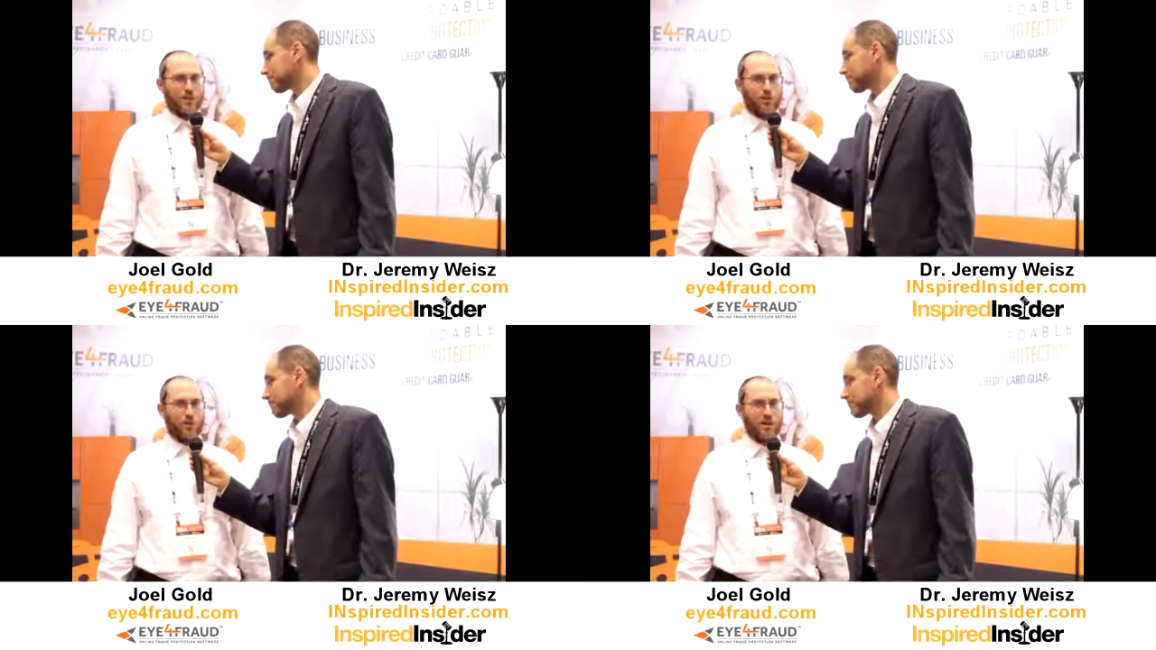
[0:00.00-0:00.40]

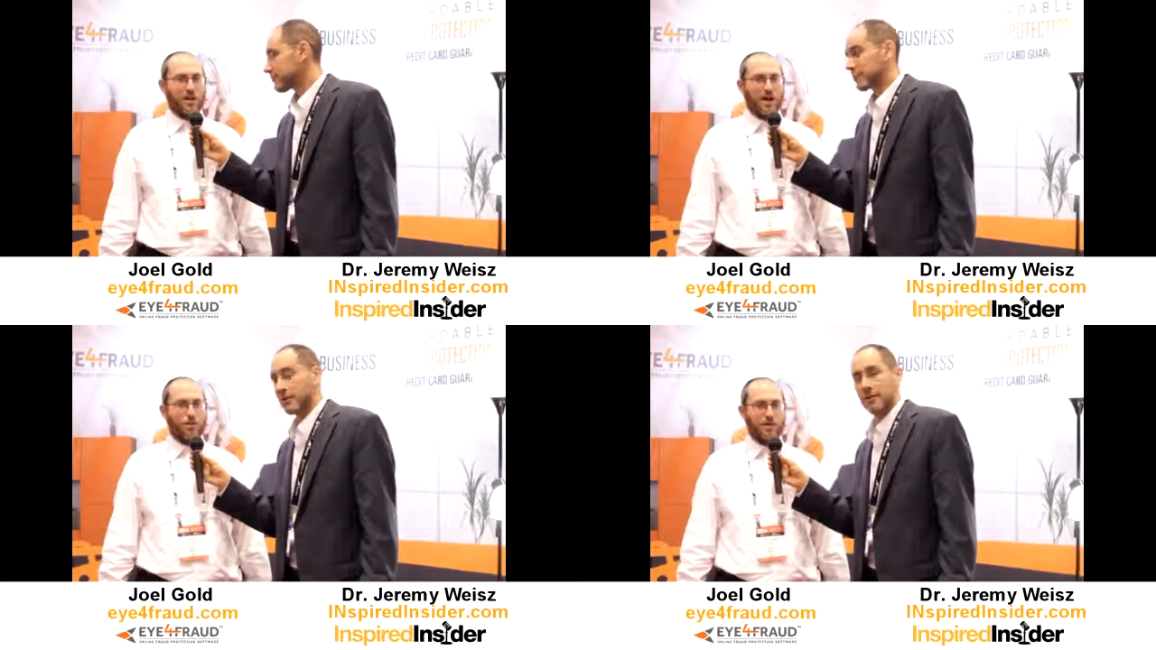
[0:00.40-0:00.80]

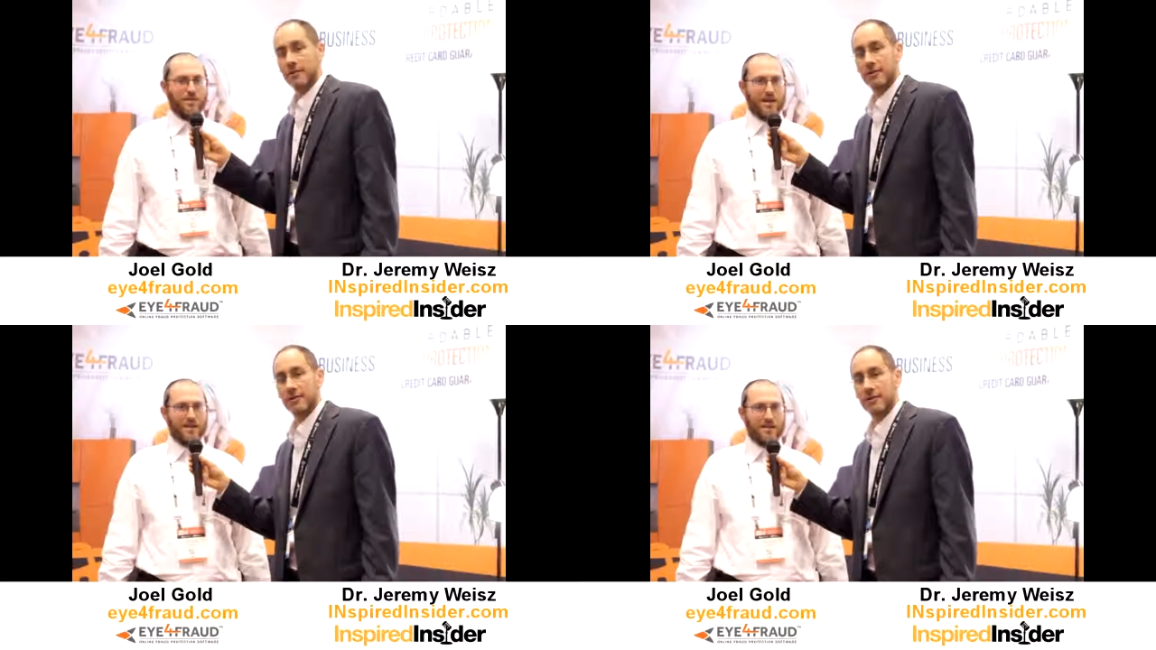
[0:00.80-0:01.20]
Speaker 1: Well, our
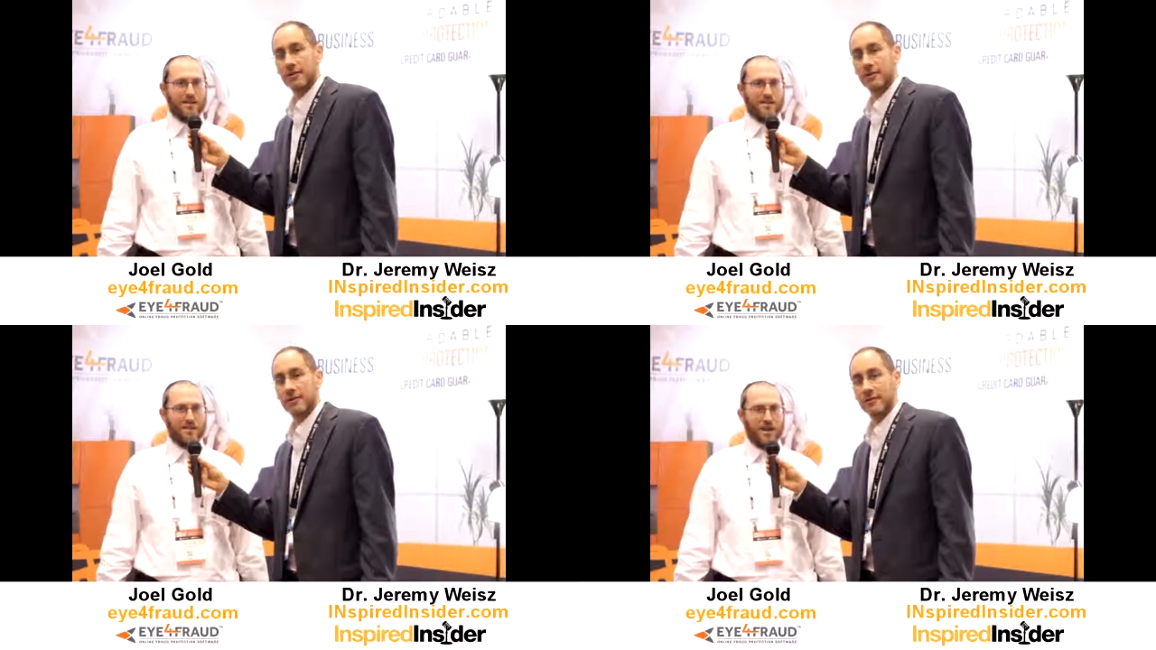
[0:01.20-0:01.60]
website
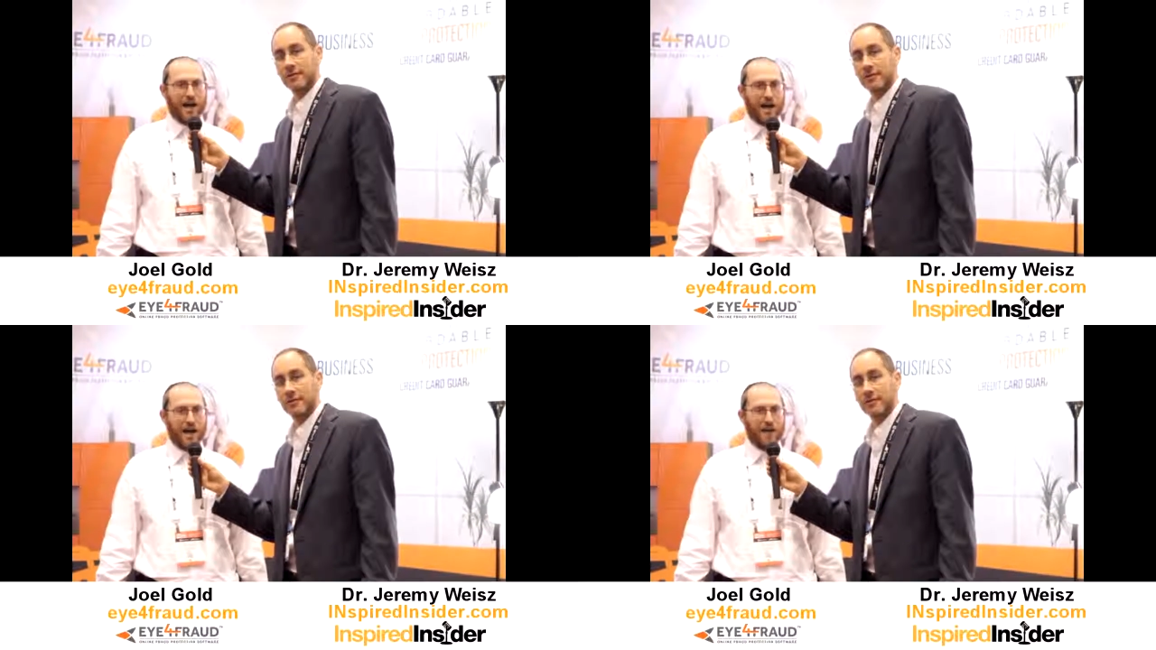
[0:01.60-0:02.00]
is
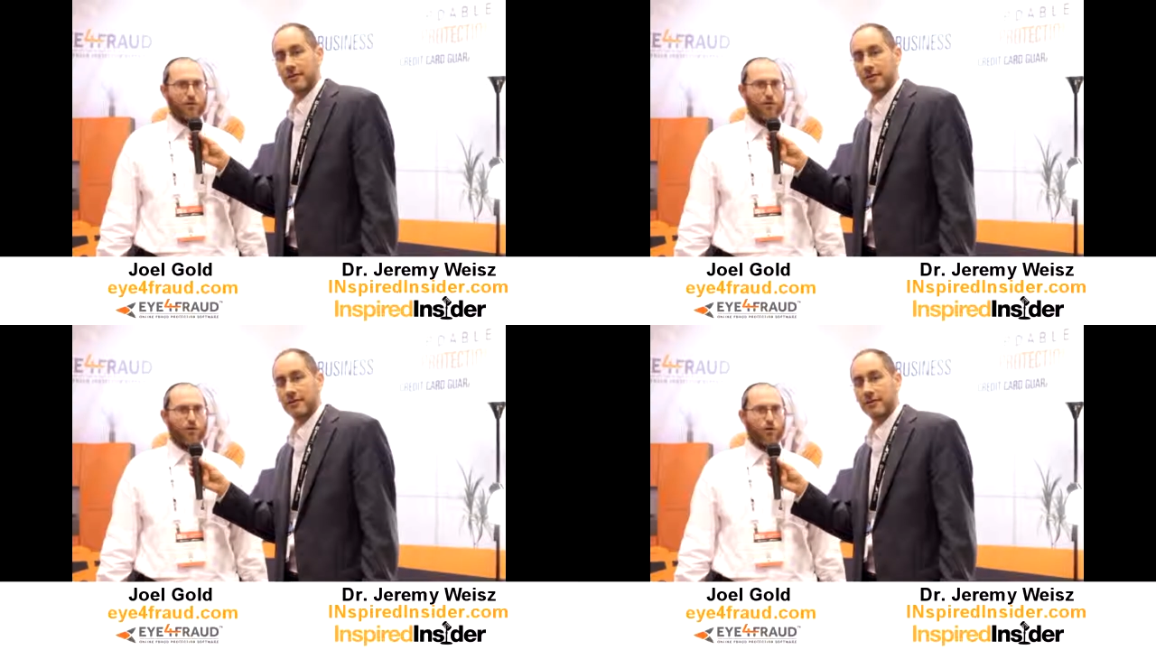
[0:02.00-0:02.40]

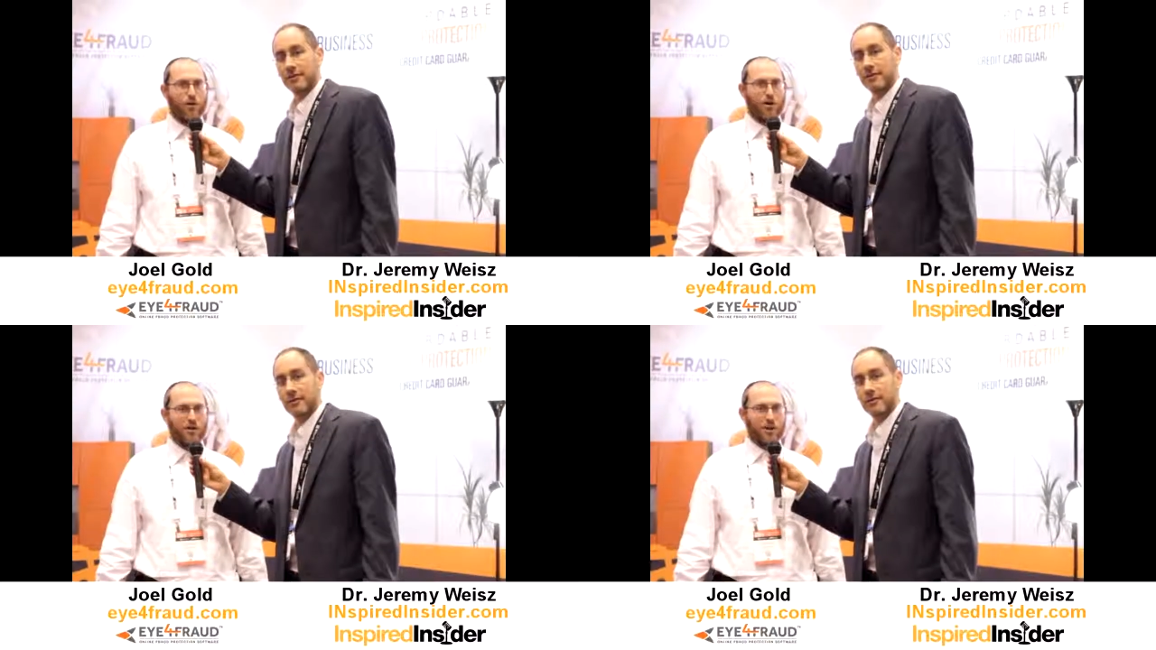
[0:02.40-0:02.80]

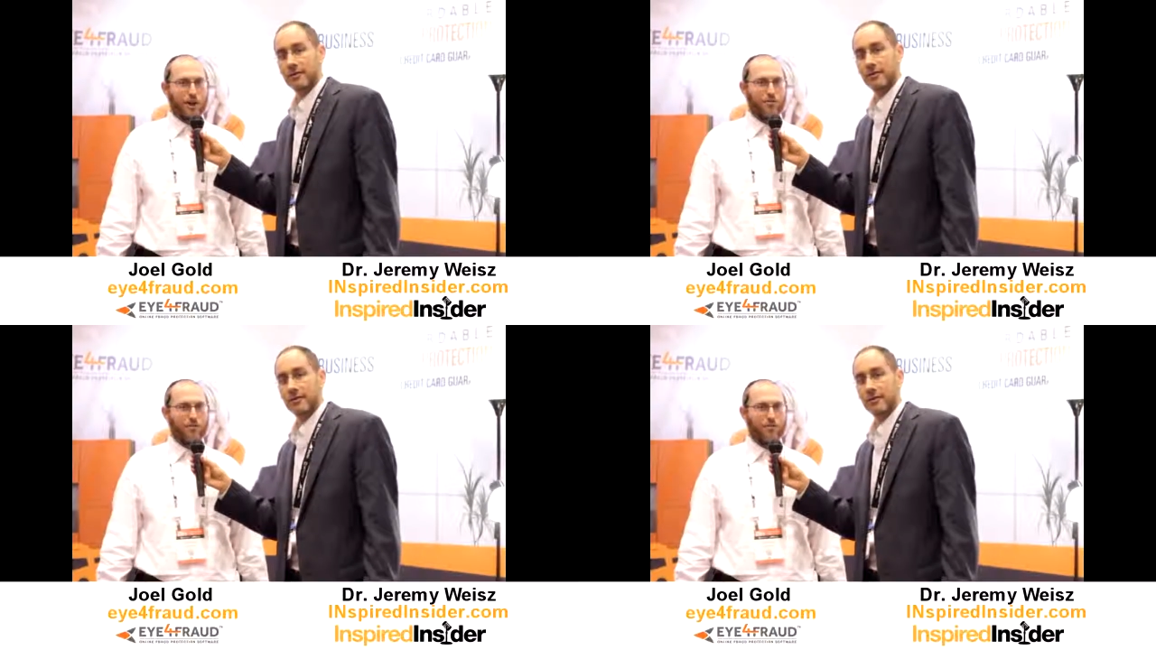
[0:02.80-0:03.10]
i4, the number